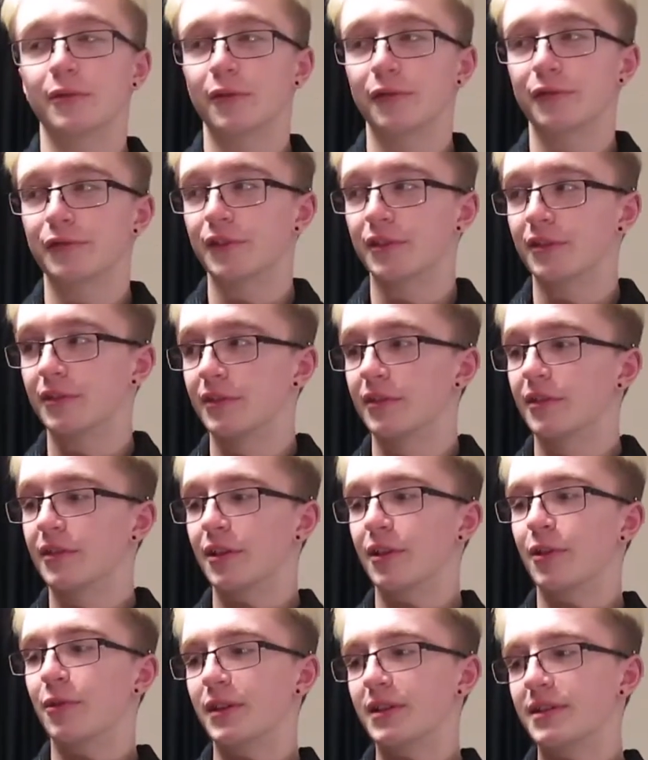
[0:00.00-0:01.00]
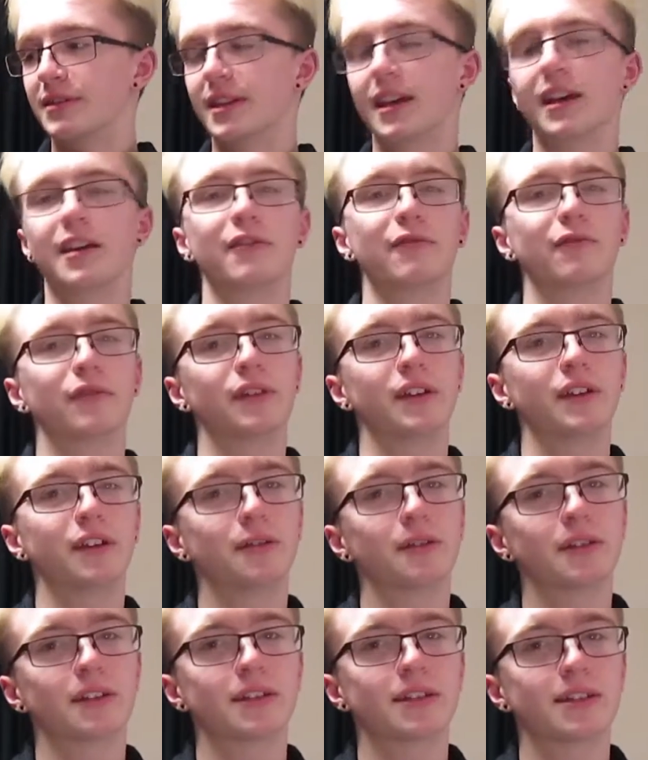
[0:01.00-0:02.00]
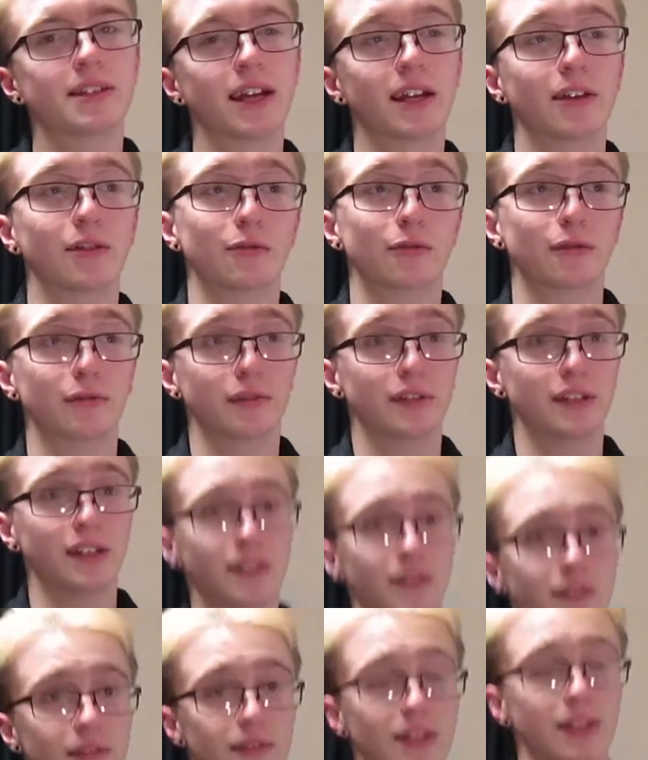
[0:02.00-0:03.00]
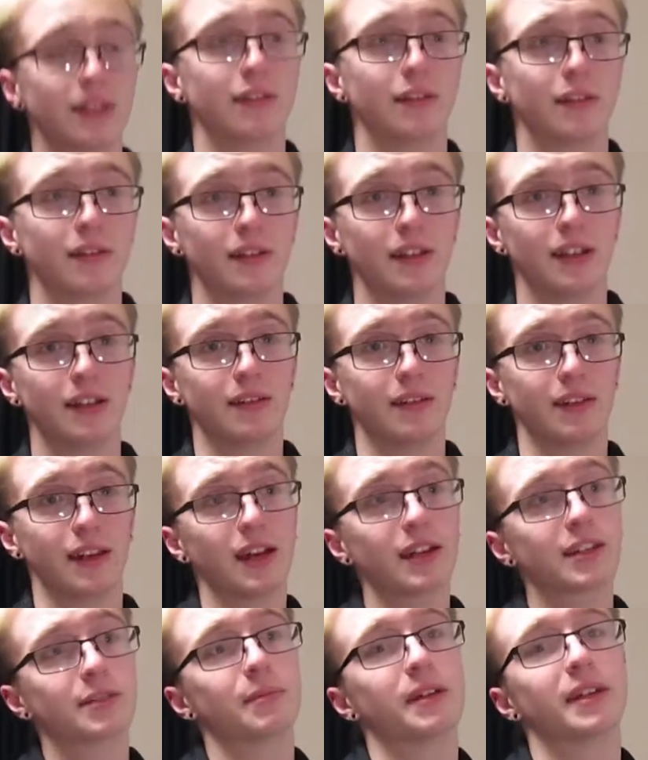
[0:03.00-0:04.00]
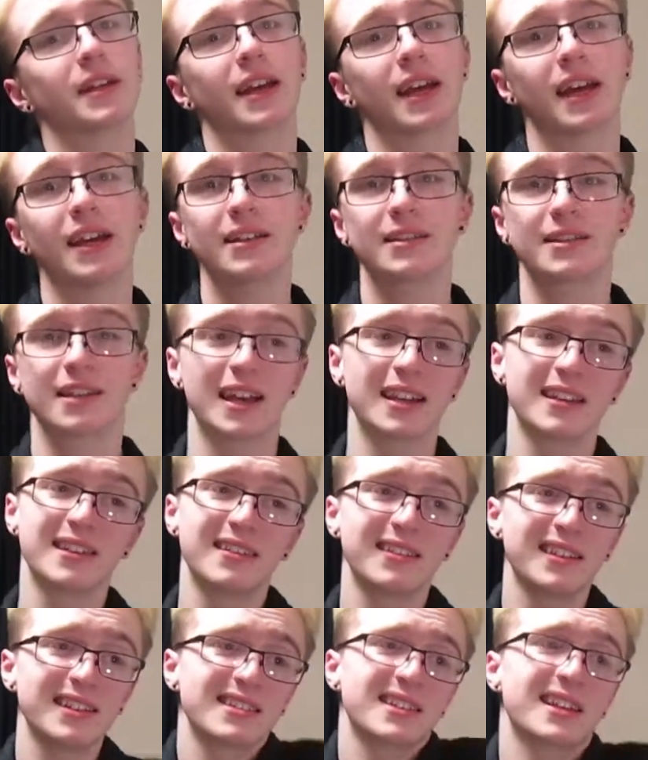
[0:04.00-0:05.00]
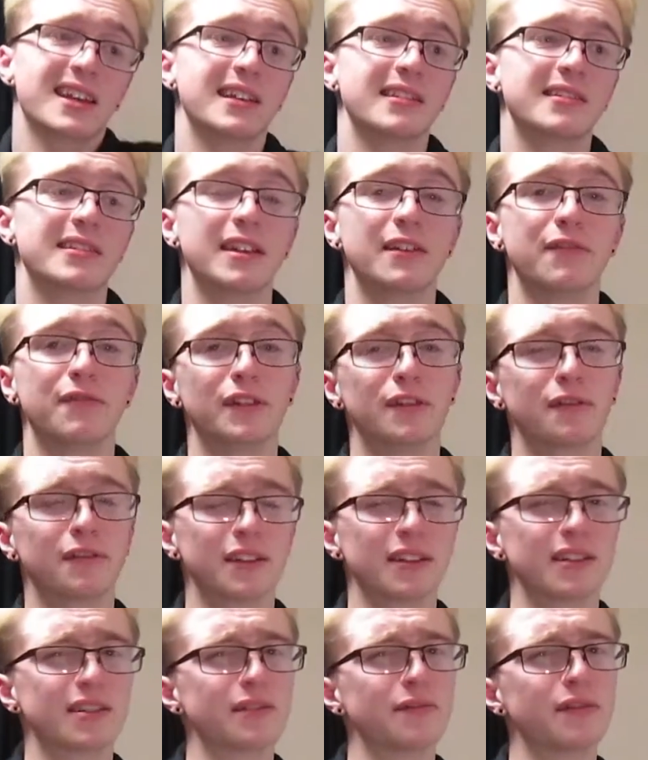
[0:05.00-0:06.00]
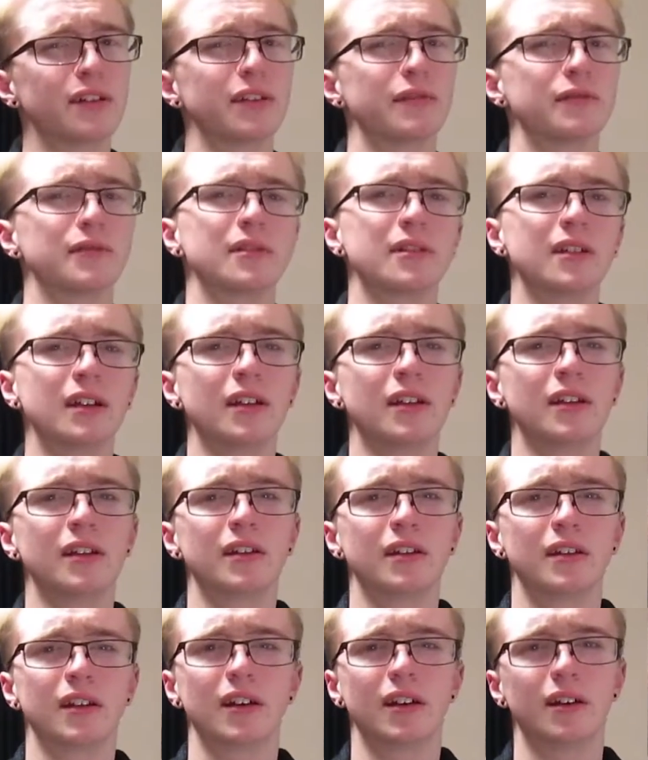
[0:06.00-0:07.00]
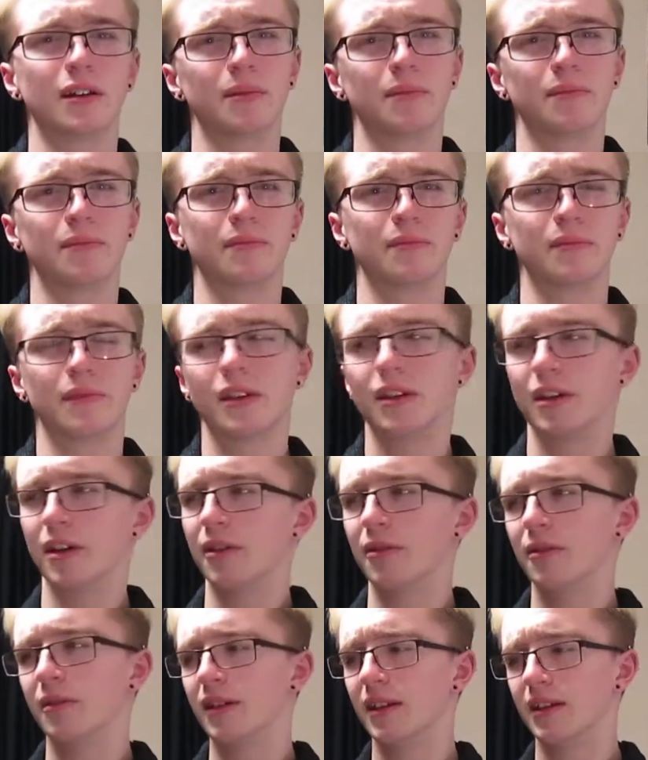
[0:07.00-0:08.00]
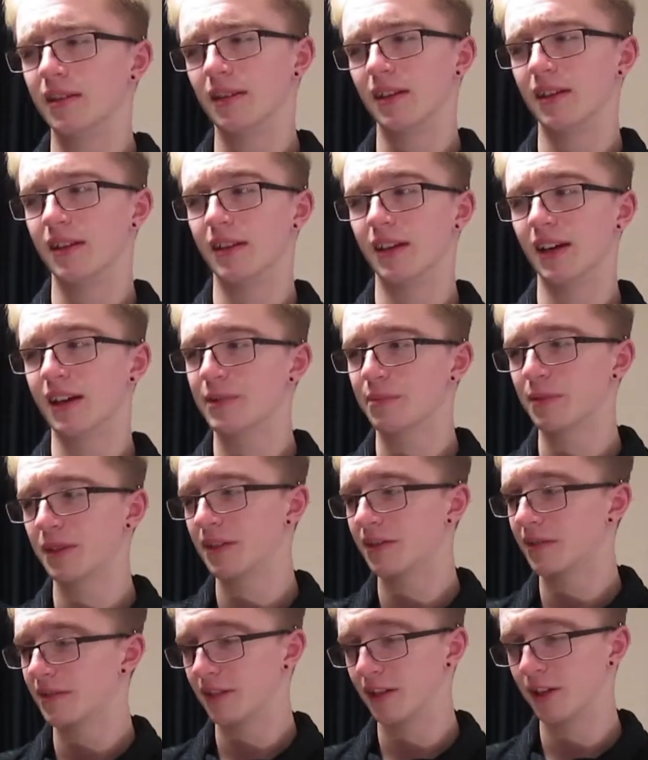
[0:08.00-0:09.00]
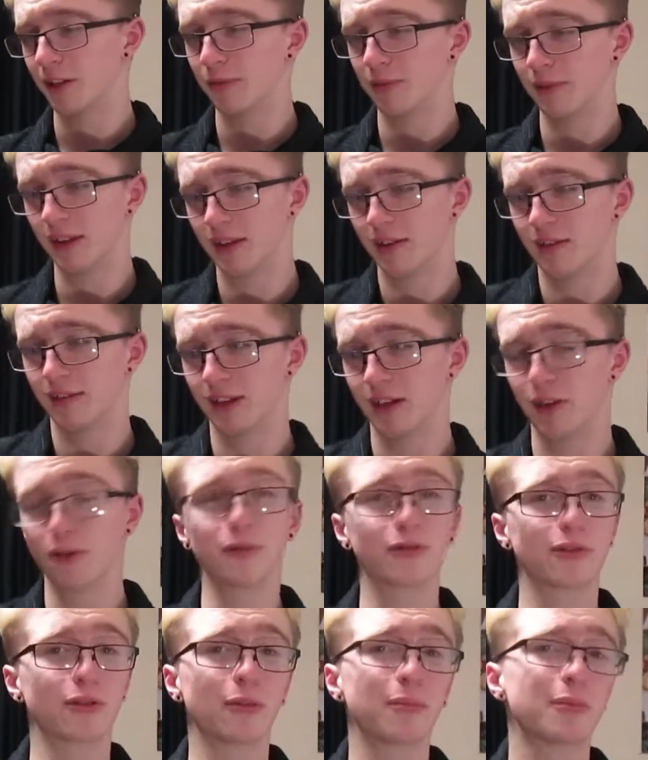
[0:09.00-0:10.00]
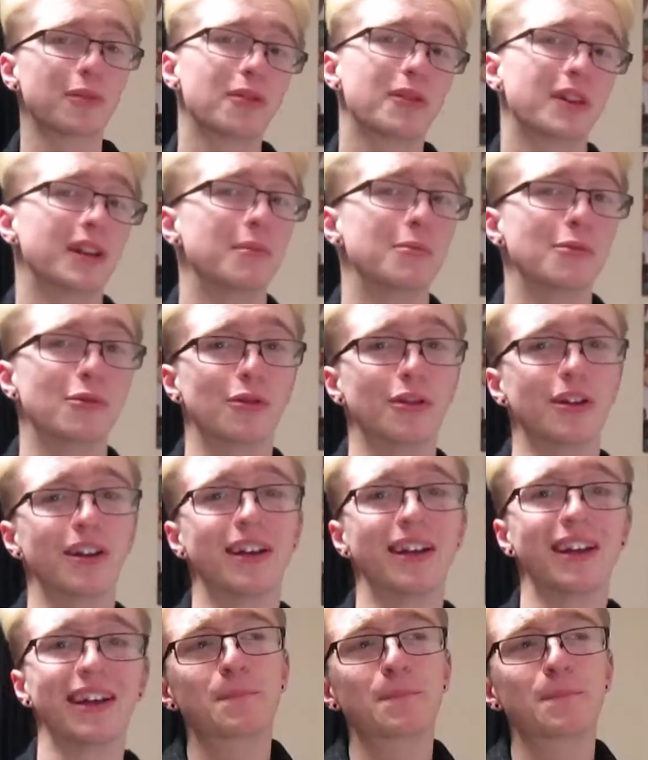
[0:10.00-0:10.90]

often are quite scared of what they don't understand or obviously in, in, in the X-Men case and in this case they fear for their survival. Um, you know, in, in the X-Men, you know, they're, they're not top dog anymore.